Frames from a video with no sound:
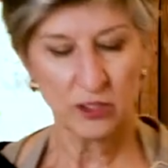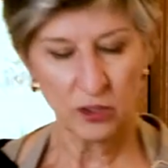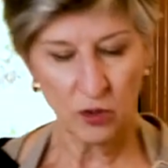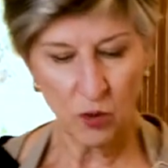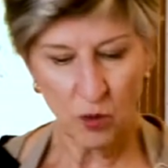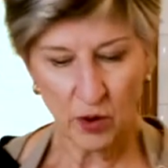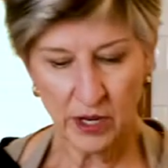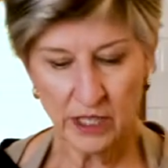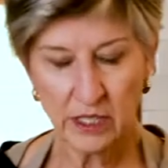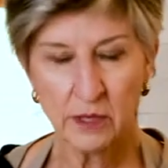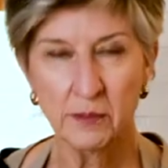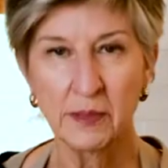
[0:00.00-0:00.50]
is
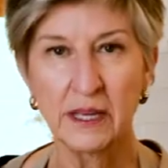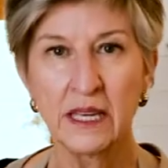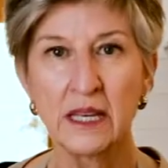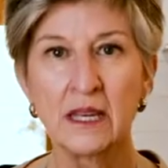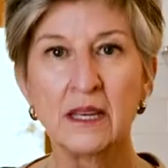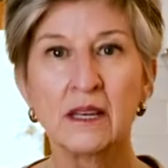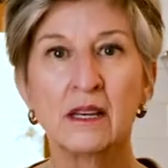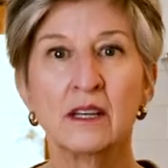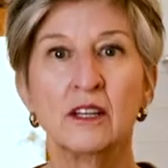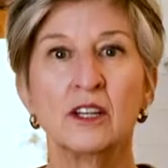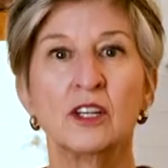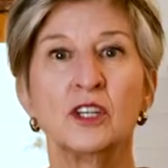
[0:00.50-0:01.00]
going to be
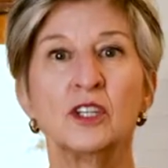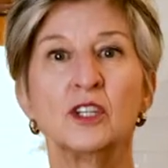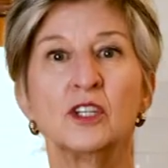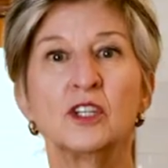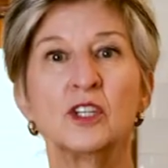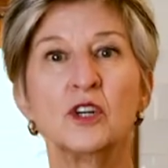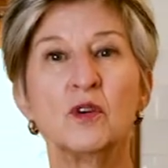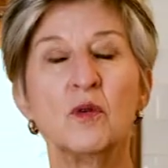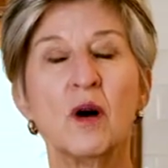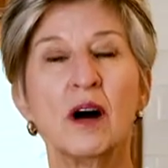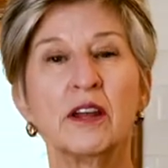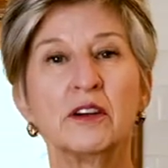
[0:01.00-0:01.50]

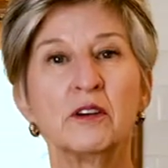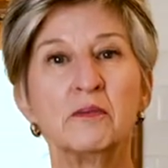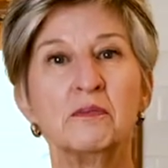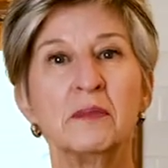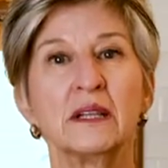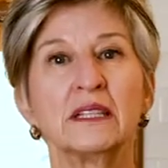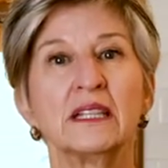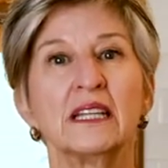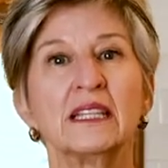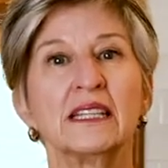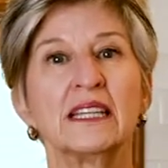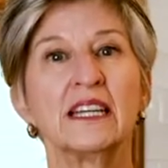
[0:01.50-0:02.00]
200
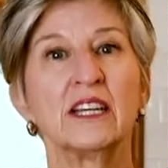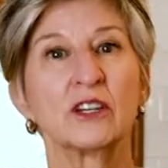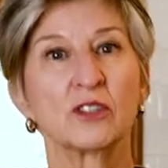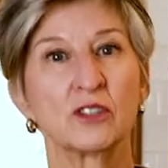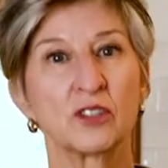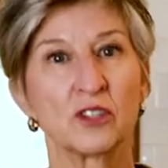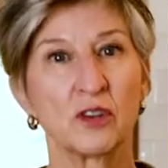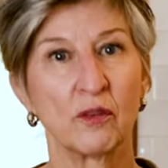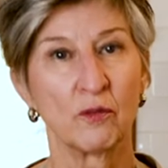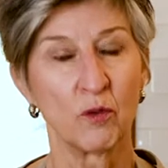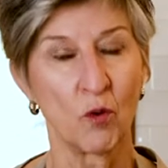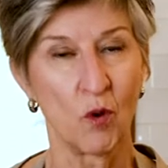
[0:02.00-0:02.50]

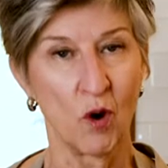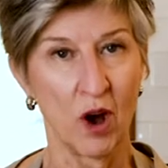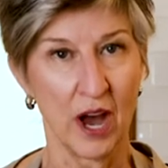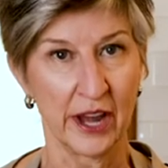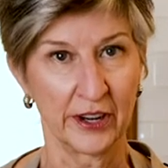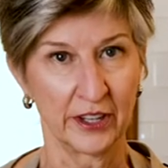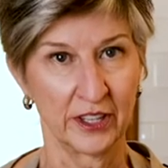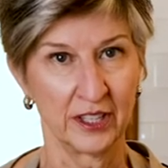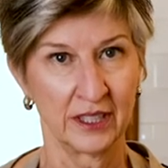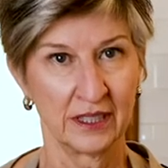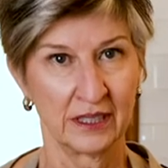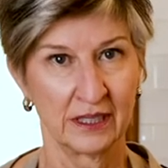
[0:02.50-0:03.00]
milliliters of
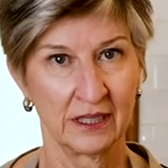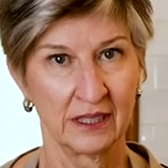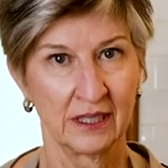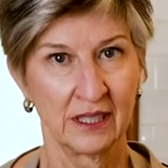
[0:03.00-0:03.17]
water.